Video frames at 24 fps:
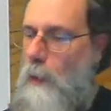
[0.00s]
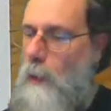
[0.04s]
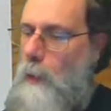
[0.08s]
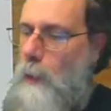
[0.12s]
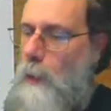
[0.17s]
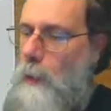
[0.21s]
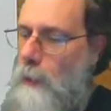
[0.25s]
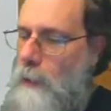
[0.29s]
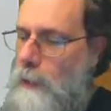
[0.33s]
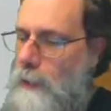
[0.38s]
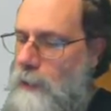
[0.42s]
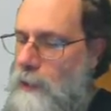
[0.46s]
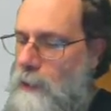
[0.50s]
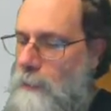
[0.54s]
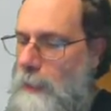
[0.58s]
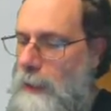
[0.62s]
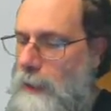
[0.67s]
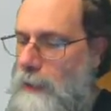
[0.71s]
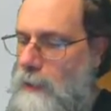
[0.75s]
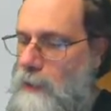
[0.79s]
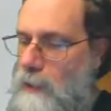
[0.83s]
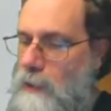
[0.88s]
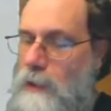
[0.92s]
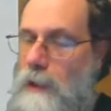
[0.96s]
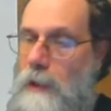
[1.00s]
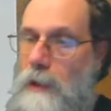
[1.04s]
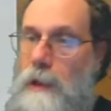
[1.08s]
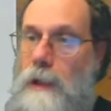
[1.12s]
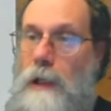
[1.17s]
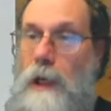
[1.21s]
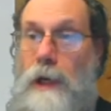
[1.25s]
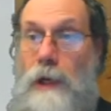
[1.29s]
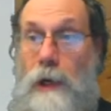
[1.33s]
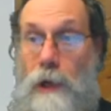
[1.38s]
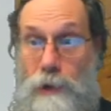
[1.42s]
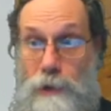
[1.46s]
we would expect to see
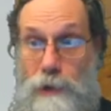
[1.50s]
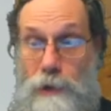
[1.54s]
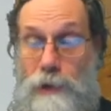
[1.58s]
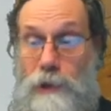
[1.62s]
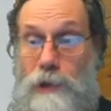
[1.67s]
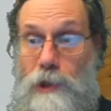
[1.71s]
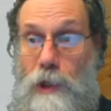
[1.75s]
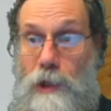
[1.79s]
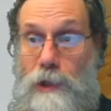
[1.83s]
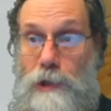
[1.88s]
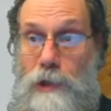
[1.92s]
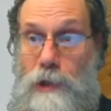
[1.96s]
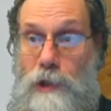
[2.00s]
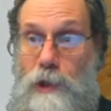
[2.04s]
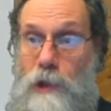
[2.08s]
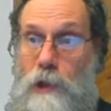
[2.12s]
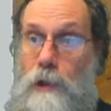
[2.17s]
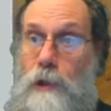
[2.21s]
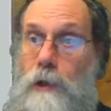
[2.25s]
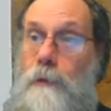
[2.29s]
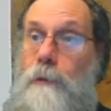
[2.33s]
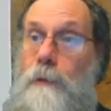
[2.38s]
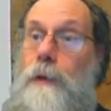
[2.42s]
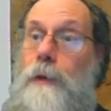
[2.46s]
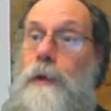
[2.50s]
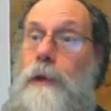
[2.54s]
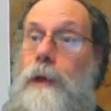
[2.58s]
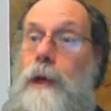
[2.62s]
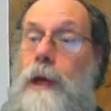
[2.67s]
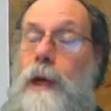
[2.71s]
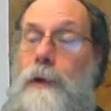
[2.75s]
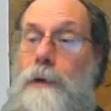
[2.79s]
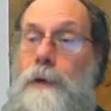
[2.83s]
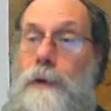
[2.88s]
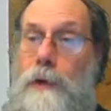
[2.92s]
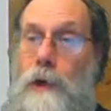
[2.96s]
an RC charging curve with
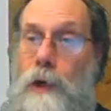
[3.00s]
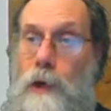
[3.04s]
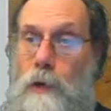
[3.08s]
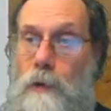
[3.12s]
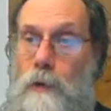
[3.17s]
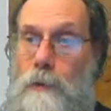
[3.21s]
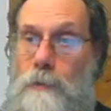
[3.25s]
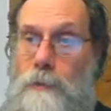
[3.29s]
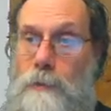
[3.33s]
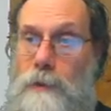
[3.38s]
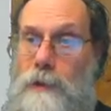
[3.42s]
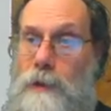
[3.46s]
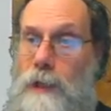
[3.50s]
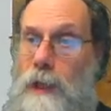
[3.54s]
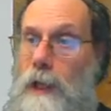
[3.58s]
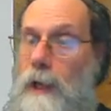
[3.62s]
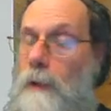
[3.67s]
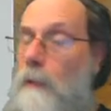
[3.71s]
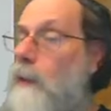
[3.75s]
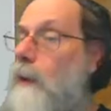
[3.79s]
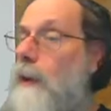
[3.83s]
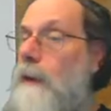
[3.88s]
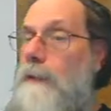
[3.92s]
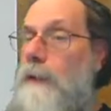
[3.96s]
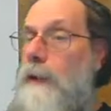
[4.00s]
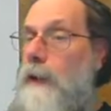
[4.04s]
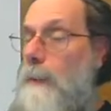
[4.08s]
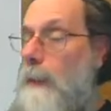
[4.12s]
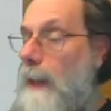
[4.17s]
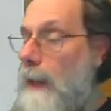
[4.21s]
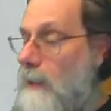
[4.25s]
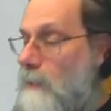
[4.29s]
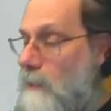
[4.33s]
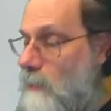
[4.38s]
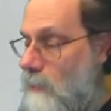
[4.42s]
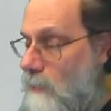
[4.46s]
100 ohms and whatever the
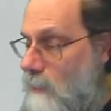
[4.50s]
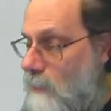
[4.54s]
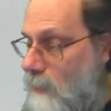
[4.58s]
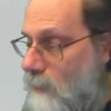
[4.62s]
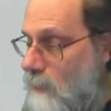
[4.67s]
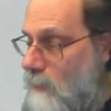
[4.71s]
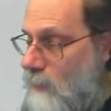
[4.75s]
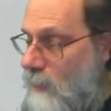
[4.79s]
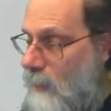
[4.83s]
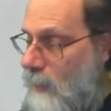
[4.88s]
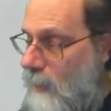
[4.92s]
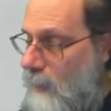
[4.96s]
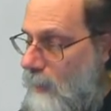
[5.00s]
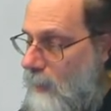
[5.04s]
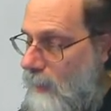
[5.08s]
capacitance is.